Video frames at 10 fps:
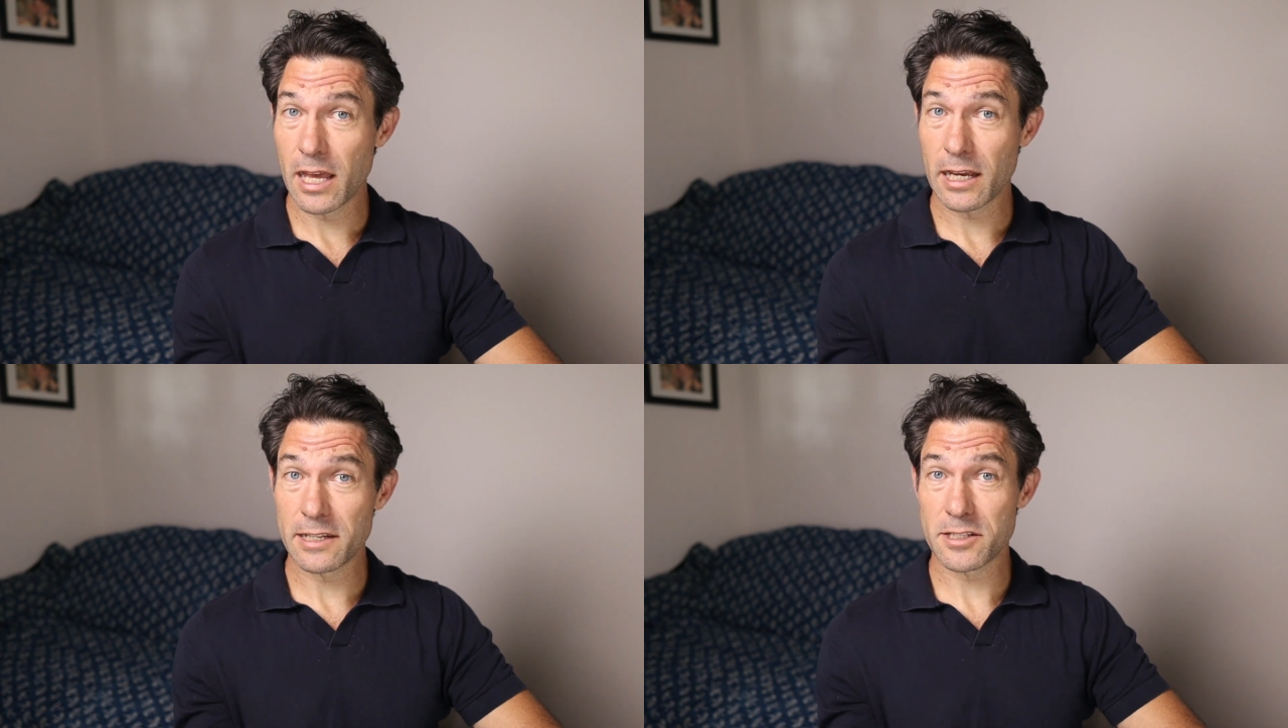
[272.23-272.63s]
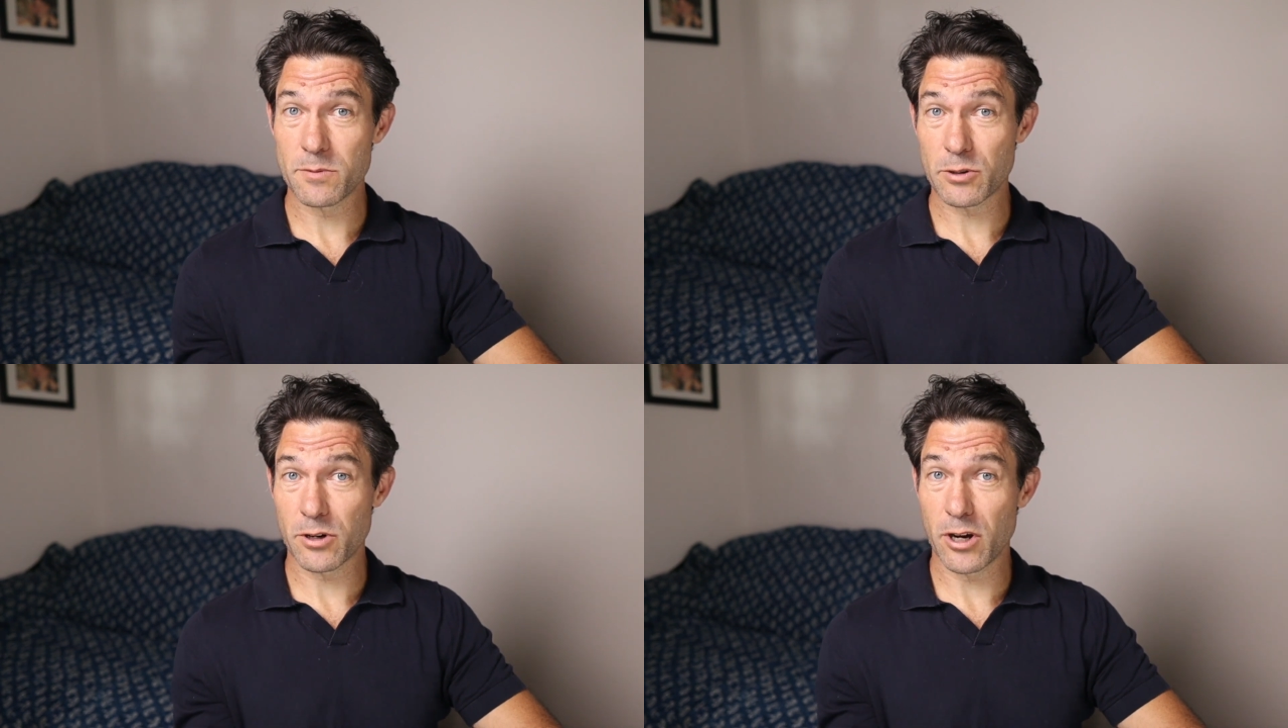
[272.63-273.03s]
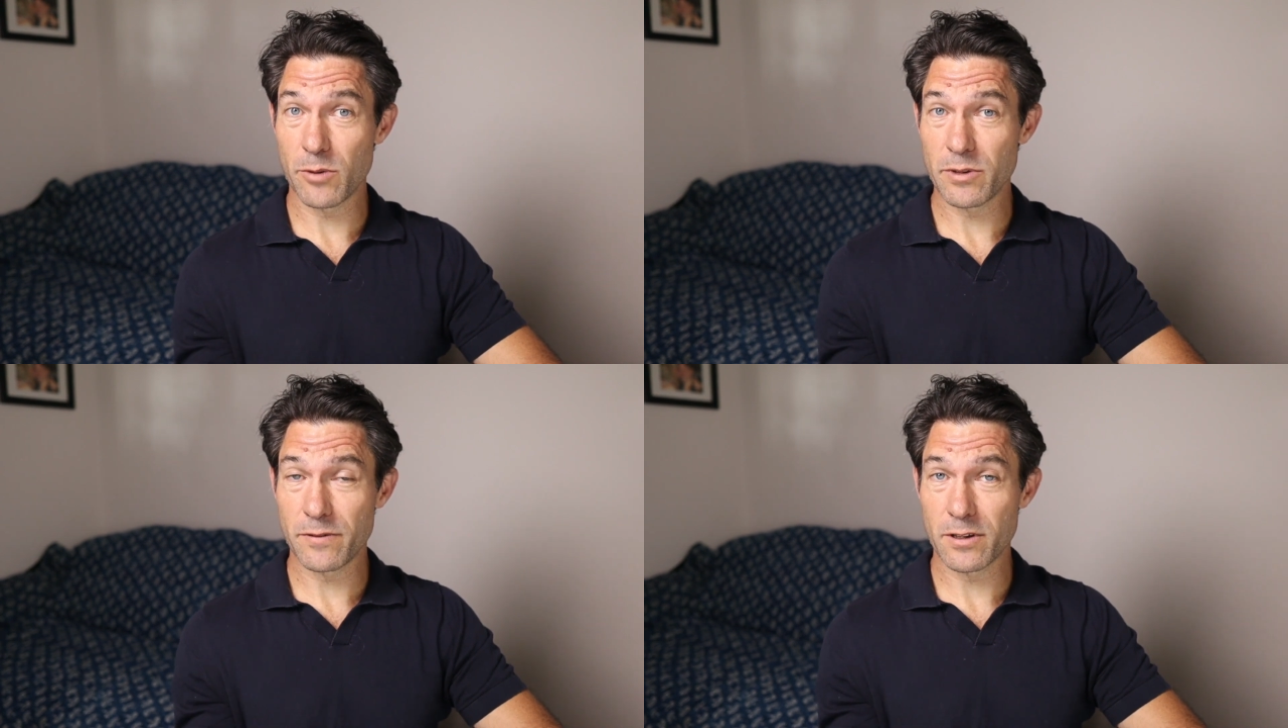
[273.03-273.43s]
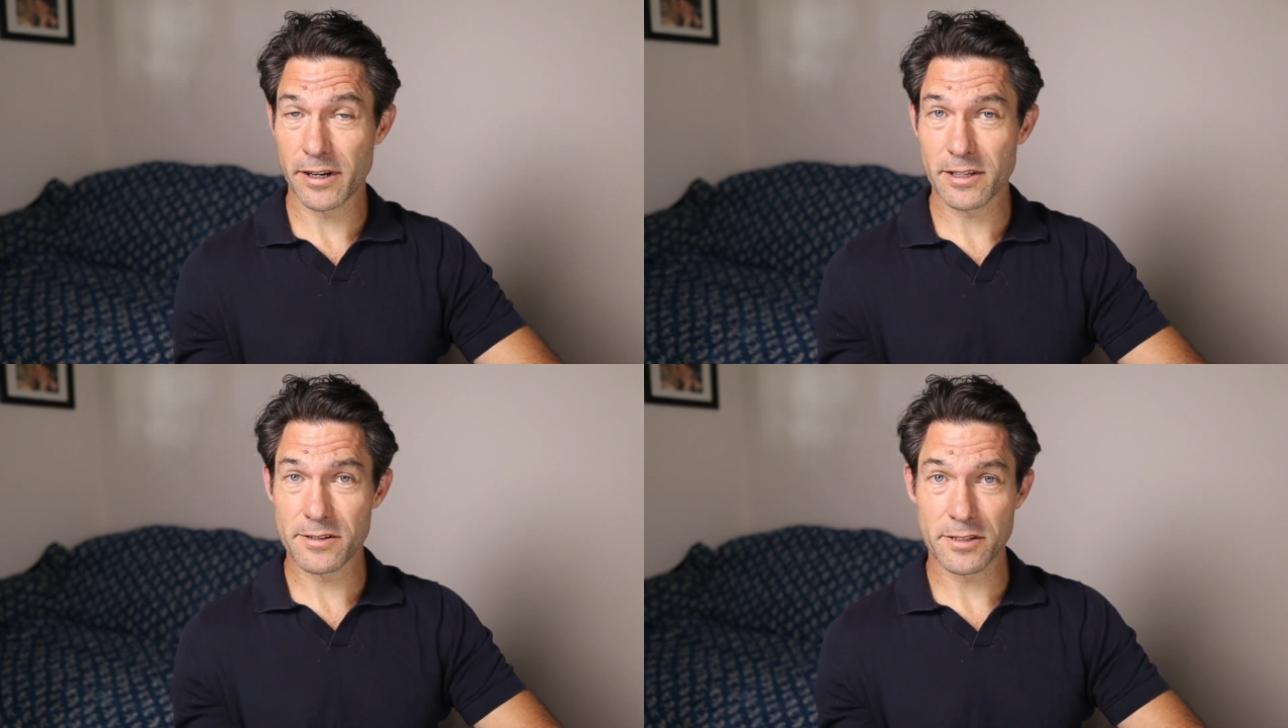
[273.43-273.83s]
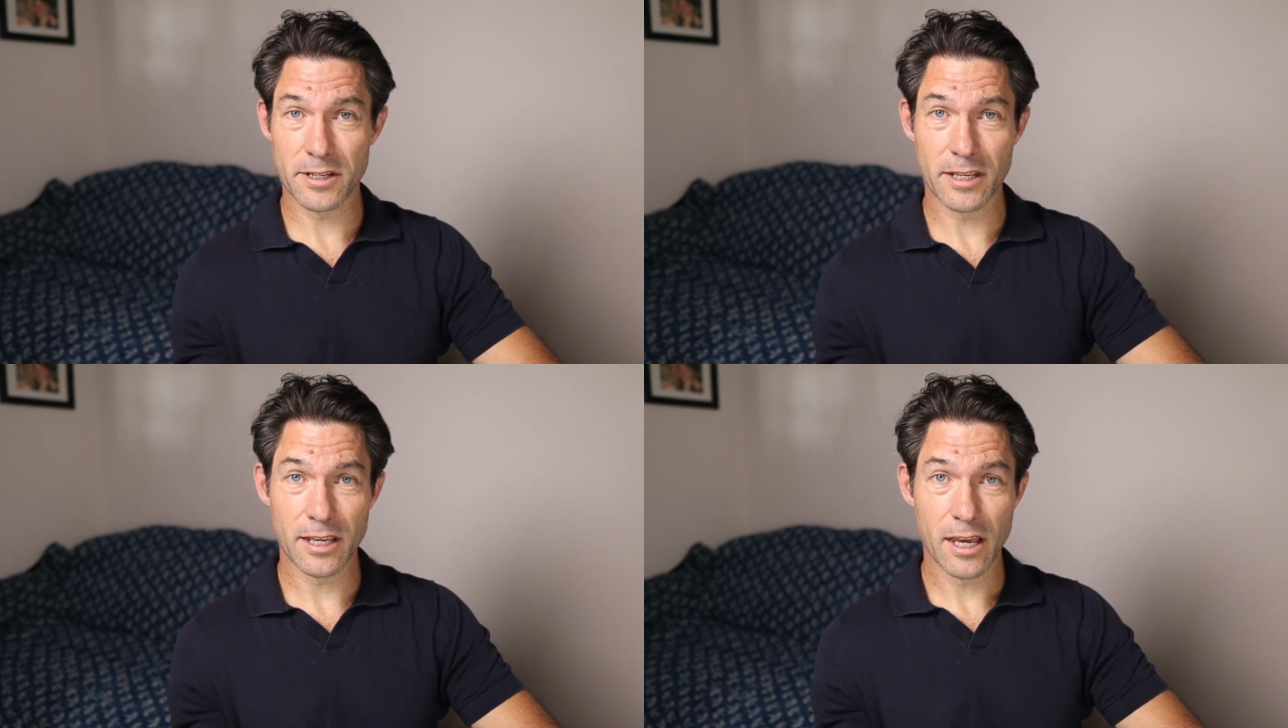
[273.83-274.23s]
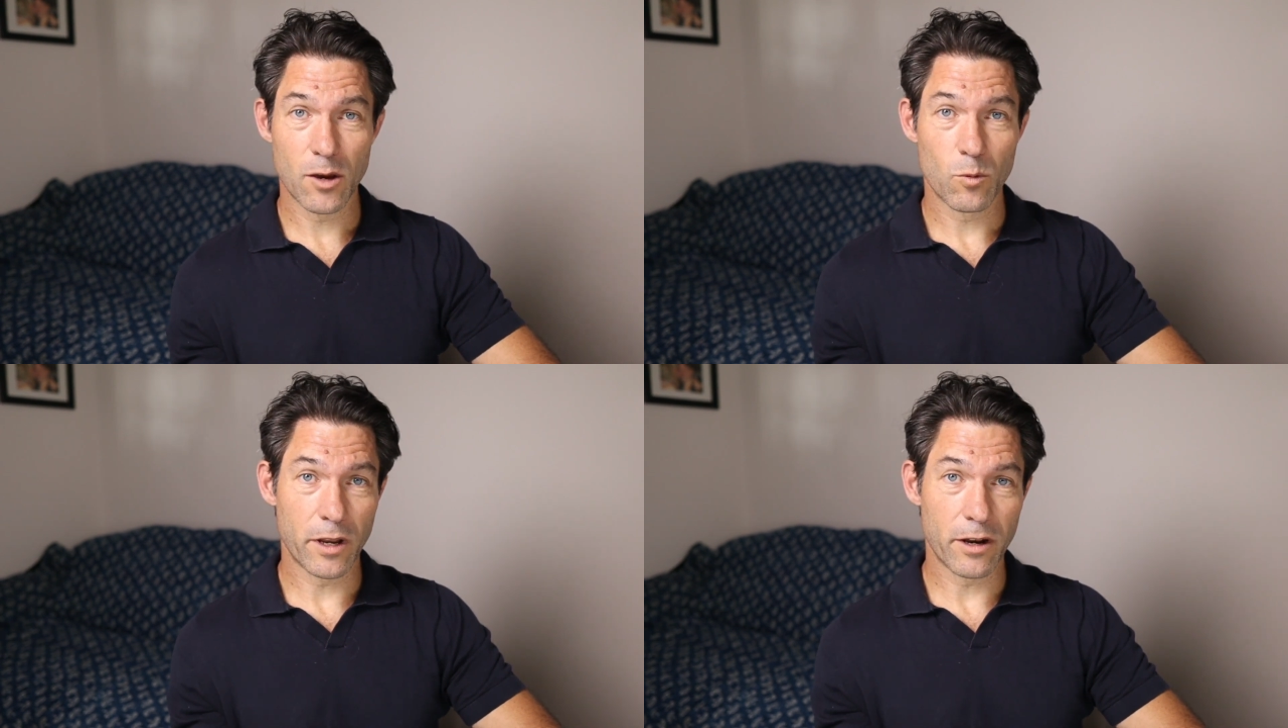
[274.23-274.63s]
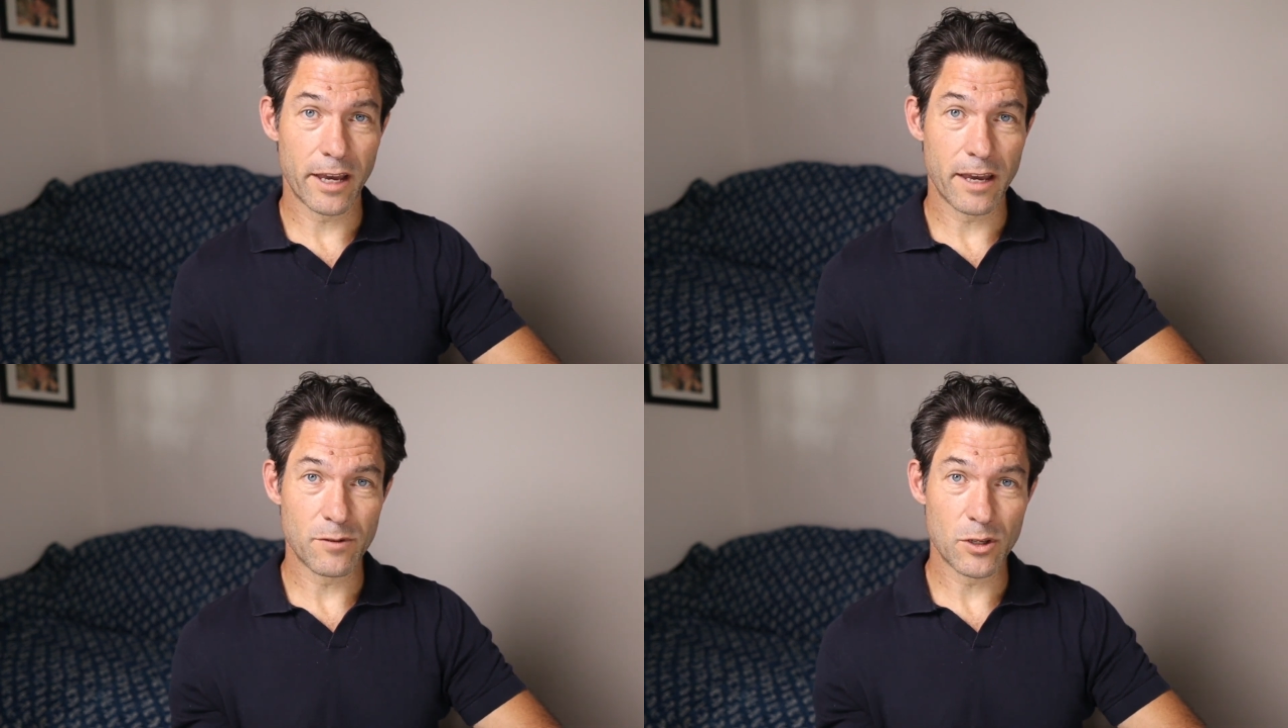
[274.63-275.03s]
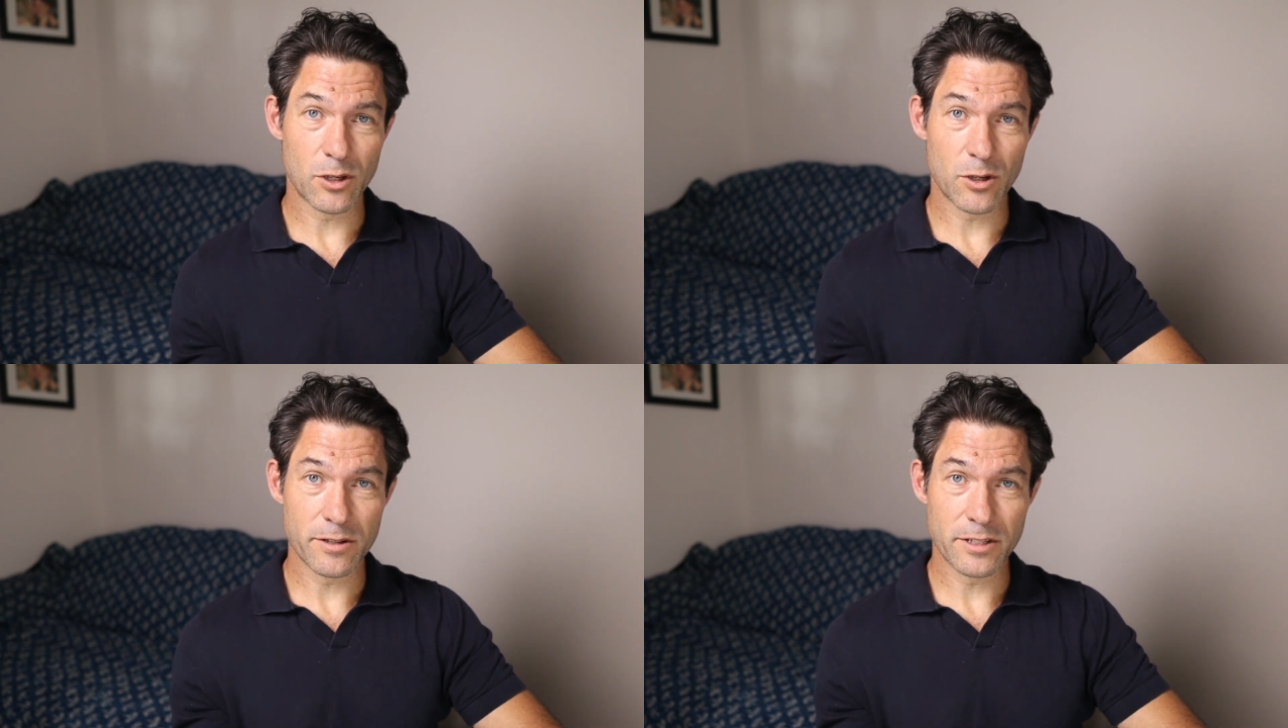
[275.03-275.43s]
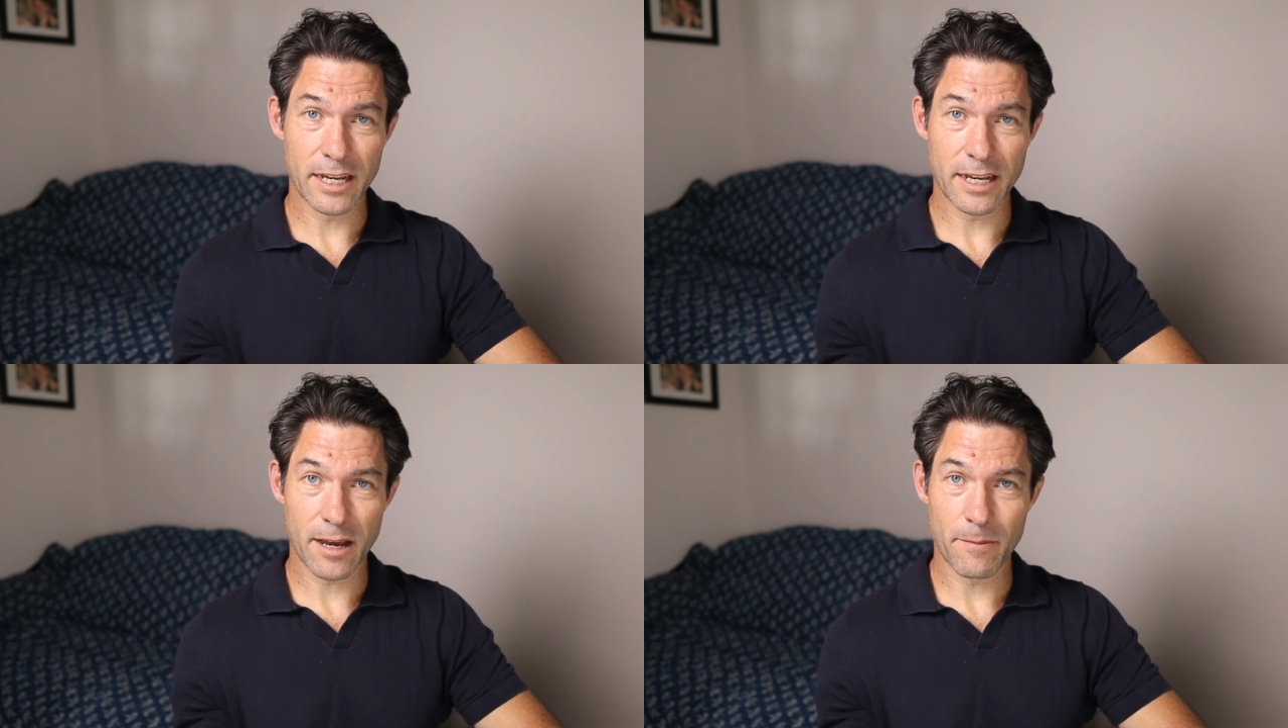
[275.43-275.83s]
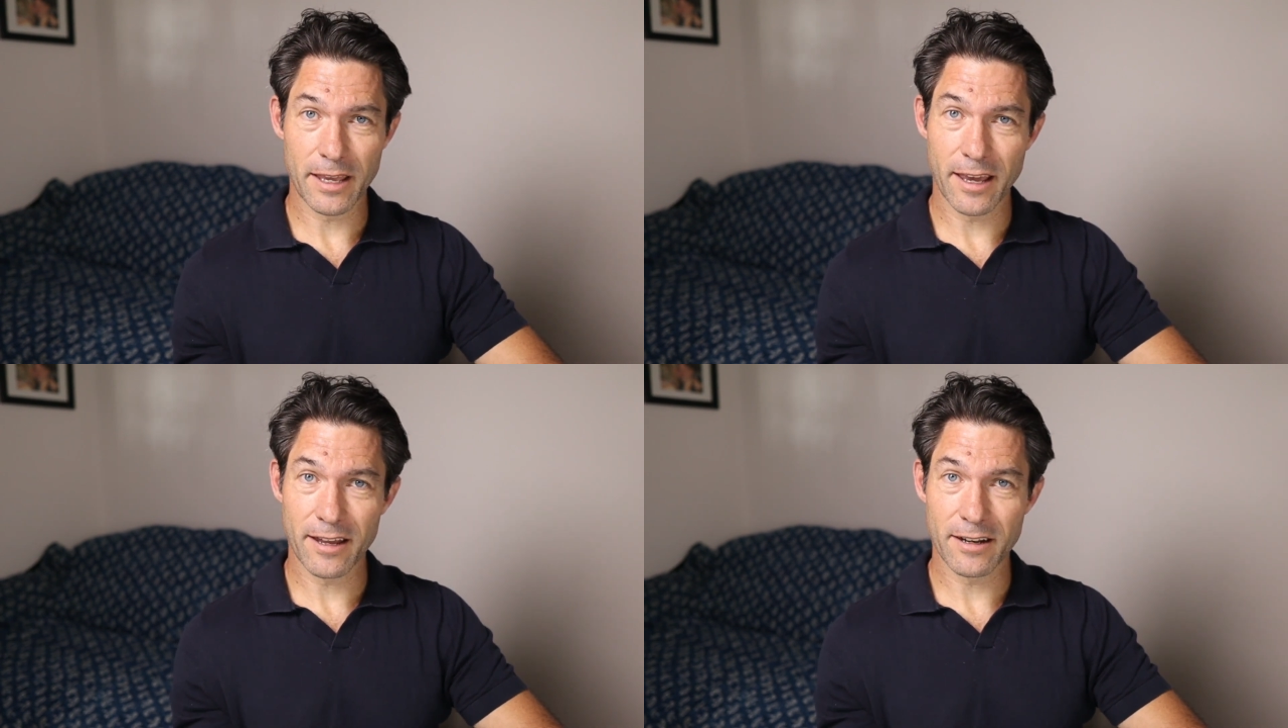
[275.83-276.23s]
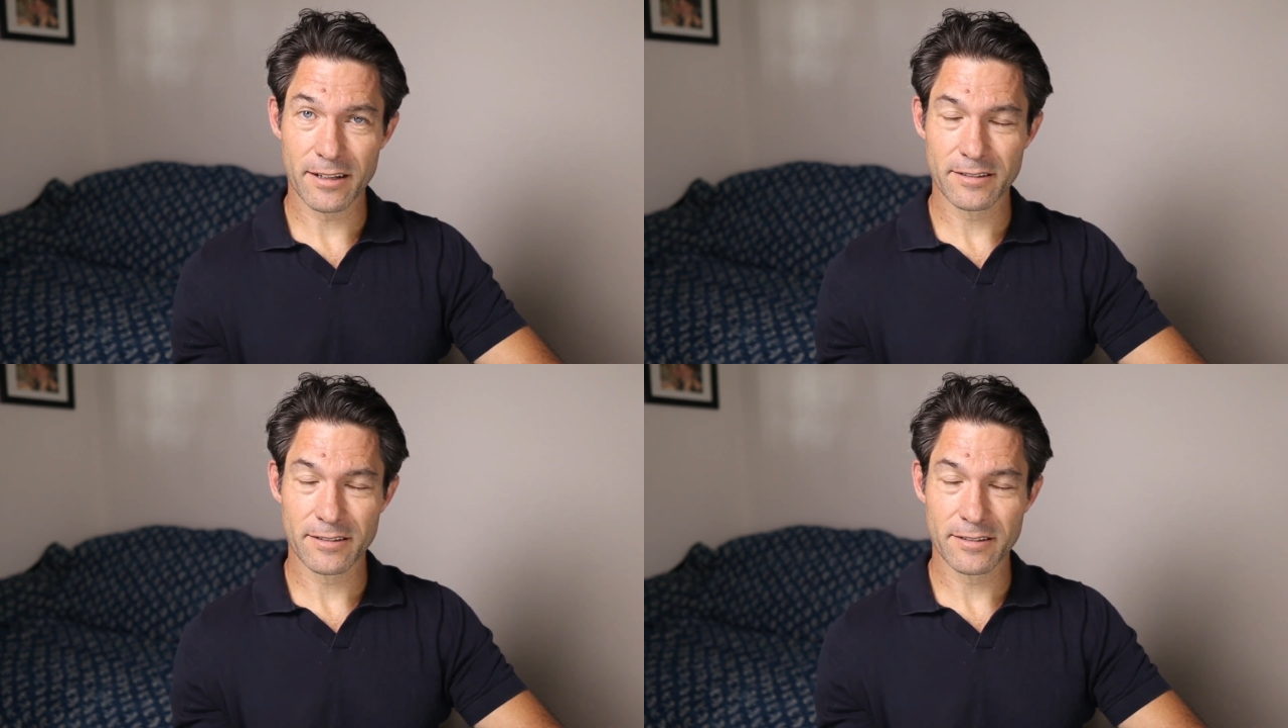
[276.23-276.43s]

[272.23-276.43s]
Click subscribe if you'd like to see when I have new content coming out.